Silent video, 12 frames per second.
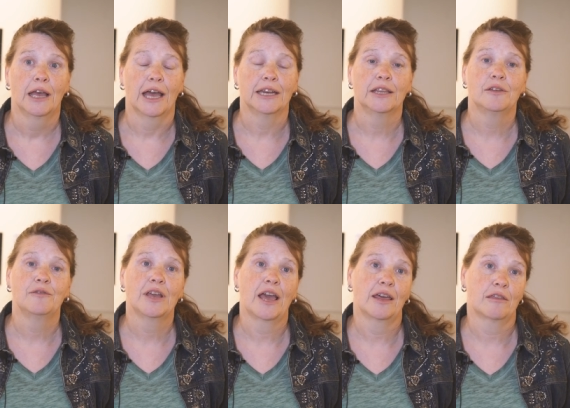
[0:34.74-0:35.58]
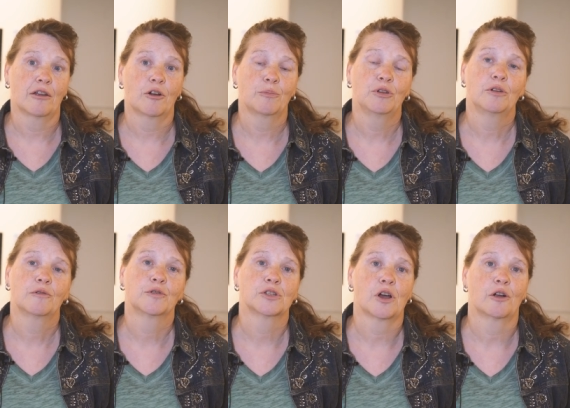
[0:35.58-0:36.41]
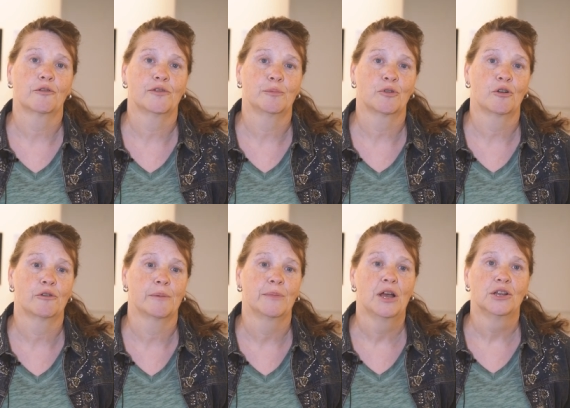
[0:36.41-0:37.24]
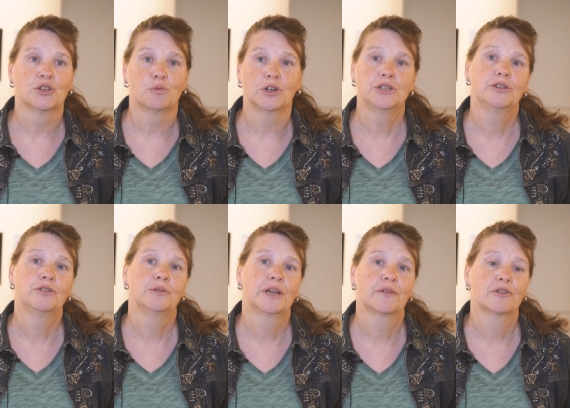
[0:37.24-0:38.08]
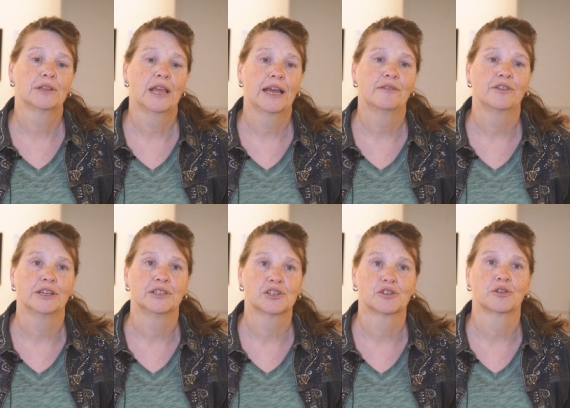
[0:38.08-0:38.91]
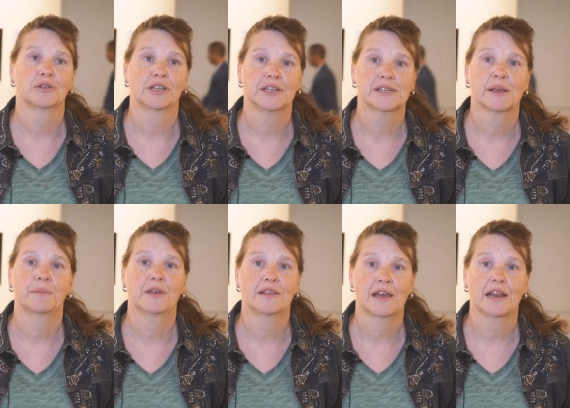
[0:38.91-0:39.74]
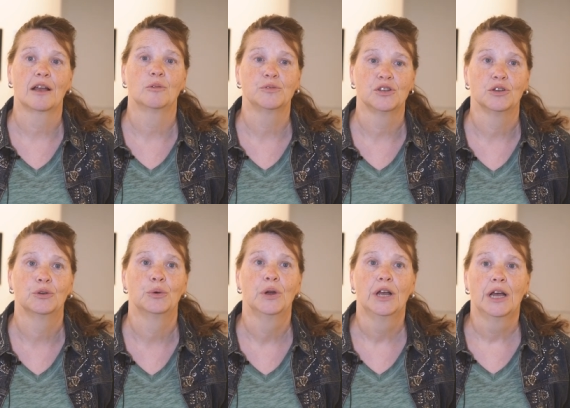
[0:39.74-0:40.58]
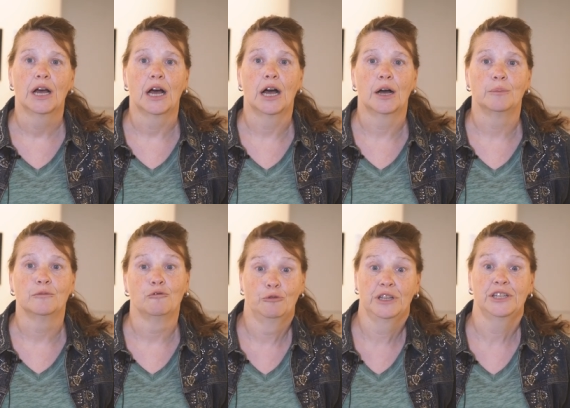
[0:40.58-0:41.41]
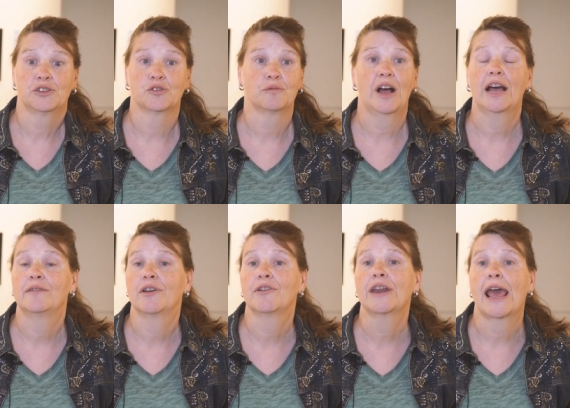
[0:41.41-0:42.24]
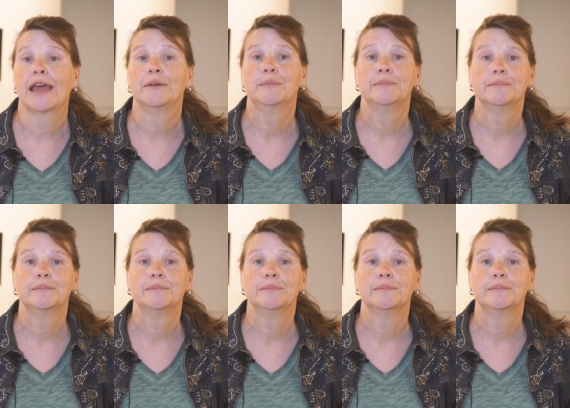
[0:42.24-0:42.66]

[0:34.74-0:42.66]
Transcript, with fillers: and in the V A therapeutic photography program to what you do in every life, it's certainly something that helps you um, really survive every day.